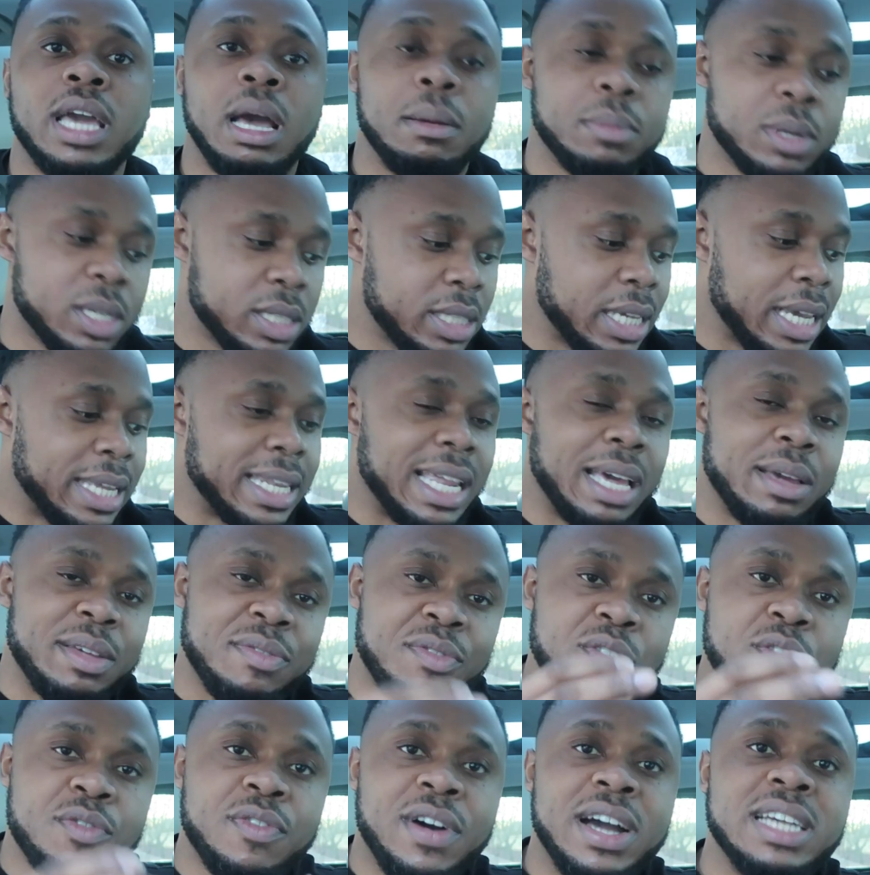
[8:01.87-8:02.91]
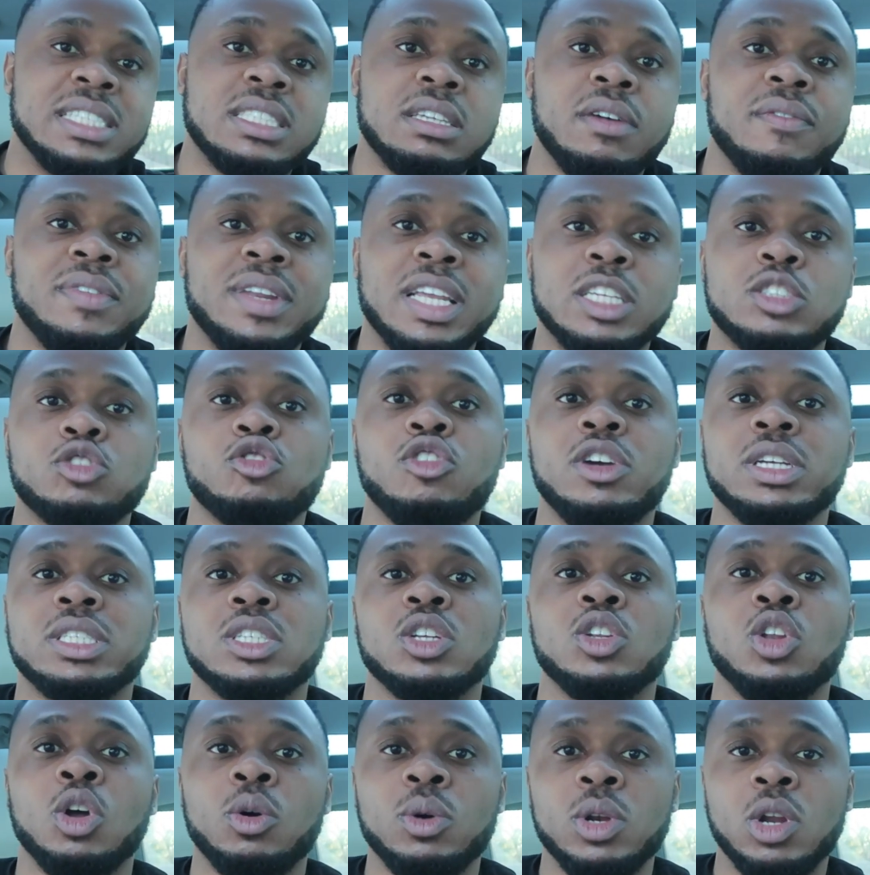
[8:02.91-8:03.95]
I'm just saying that if you find something that's
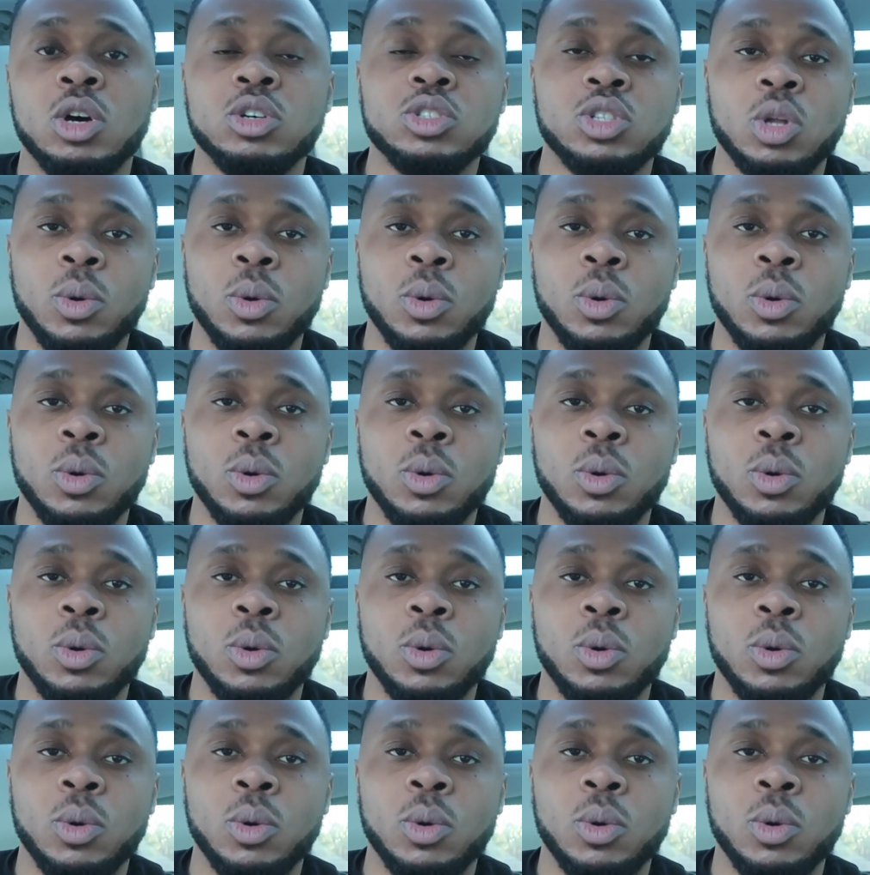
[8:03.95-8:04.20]
creating low lows,